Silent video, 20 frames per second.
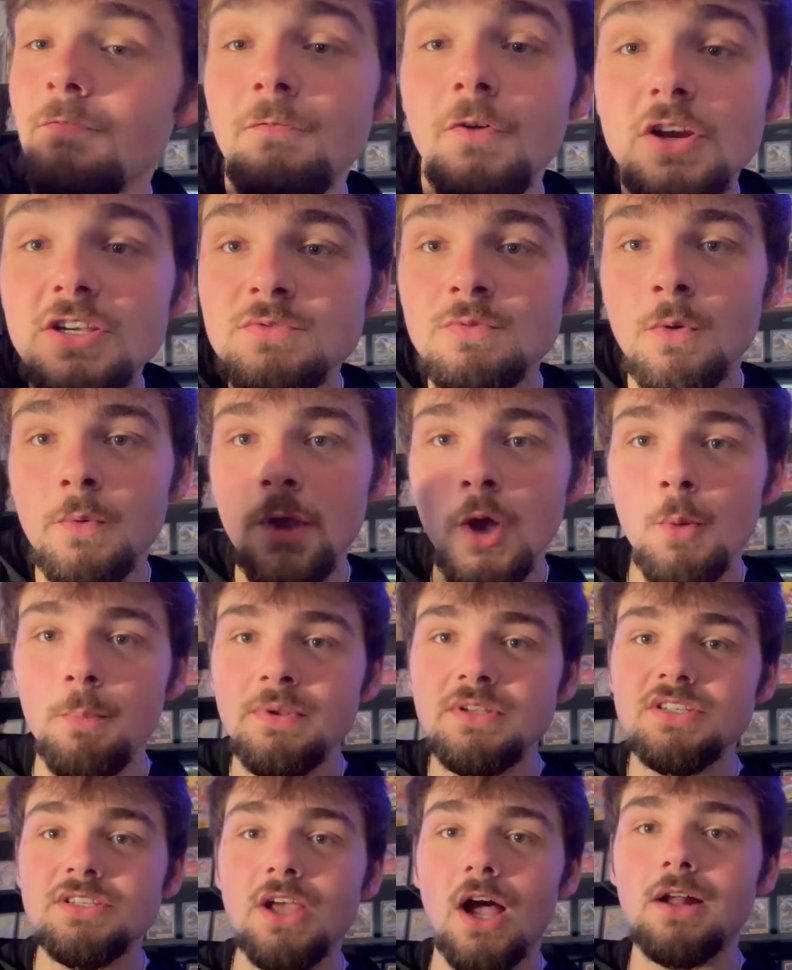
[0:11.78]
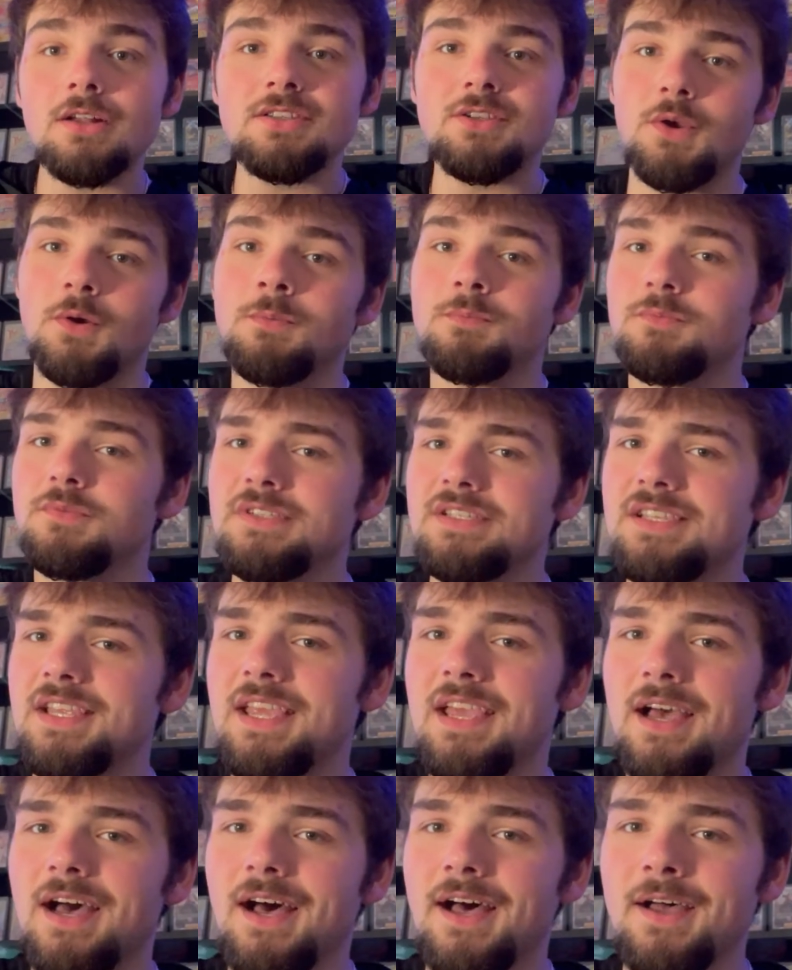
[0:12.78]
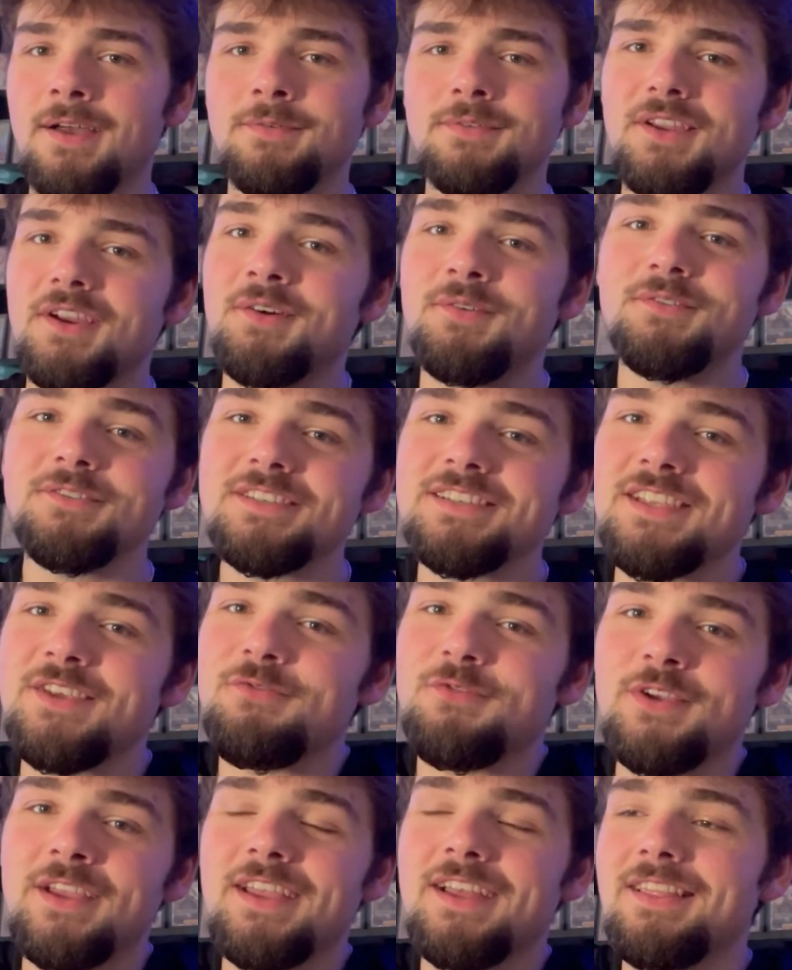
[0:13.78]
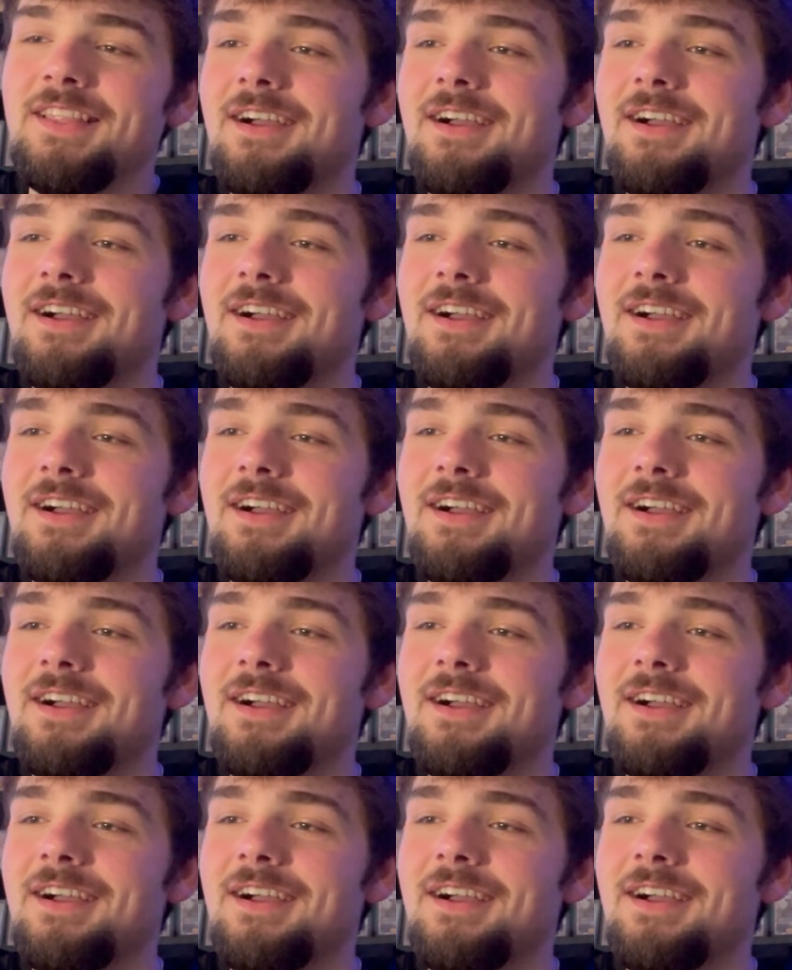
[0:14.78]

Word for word: first one we opened sucked, so let's see, uh, you know, let's see if we can get